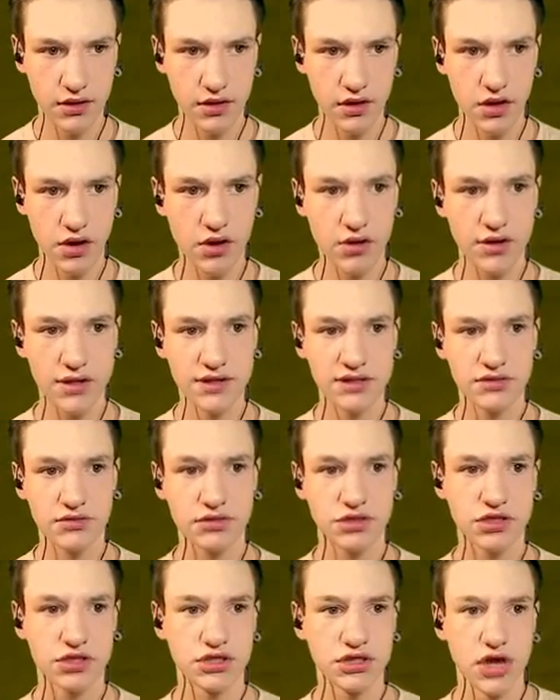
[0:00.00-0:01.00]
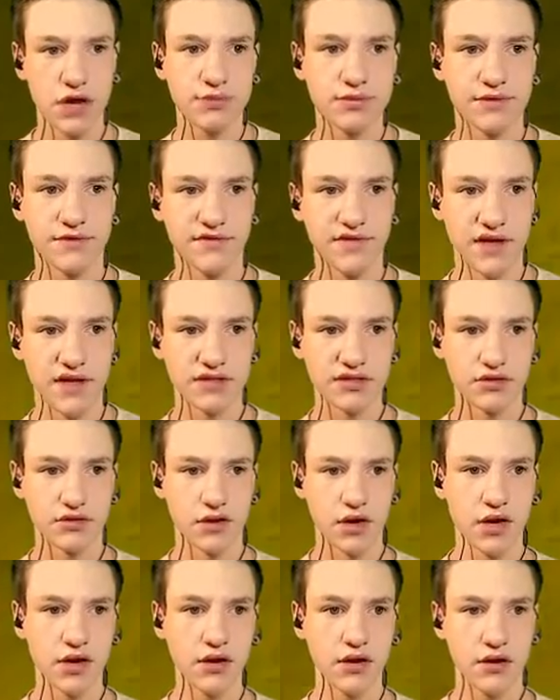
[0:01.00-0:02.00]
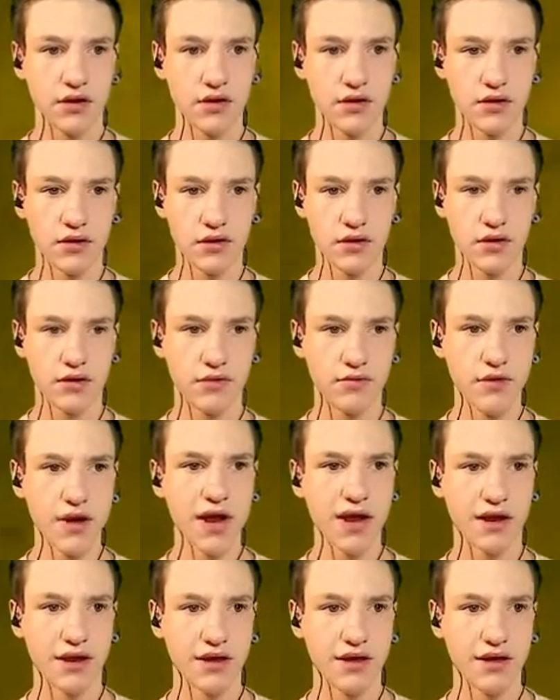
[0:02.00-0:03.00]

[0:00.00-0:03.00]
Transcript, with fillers: Okay, so it just chops it faster, right? Right!